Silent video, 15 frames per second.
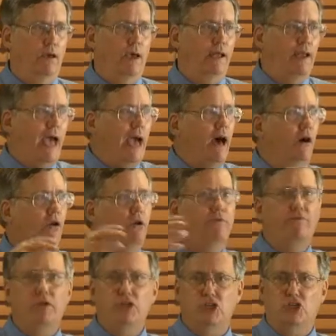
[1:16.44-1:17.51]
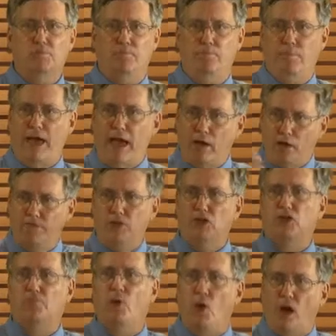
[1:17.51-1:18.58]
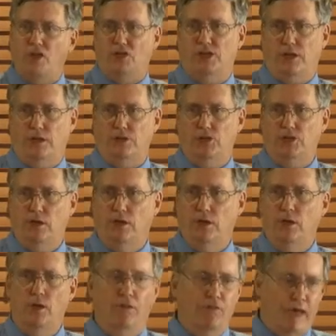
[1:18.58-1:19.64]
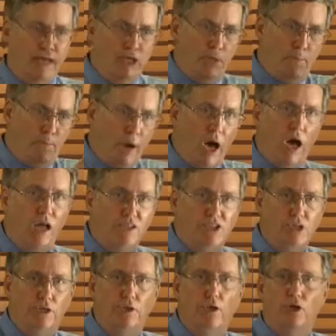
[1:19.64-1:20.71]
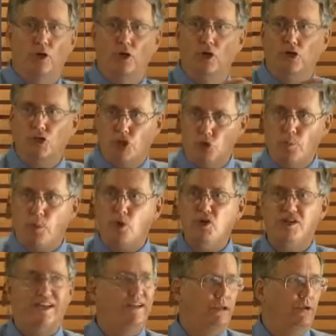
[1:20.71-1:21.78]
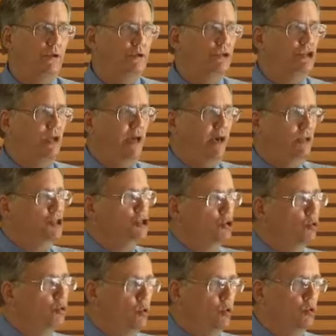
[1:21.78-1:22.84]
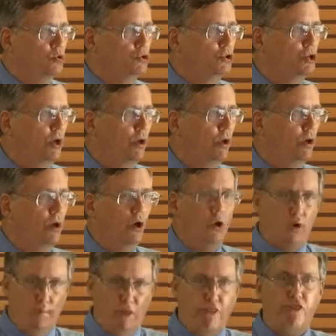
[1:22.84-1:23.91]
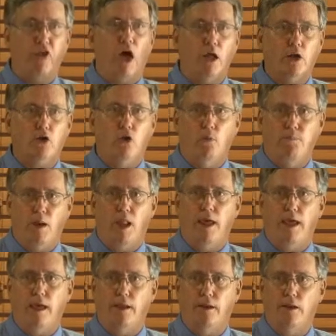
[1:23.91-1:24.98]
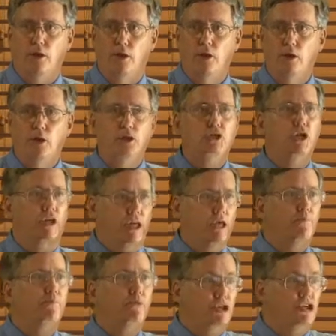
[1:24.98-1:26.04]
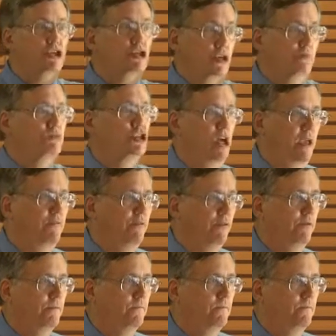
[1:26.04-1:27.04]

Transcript: and out of this process, they deposit superintendents at schools on a methodical plan to keep the system safe.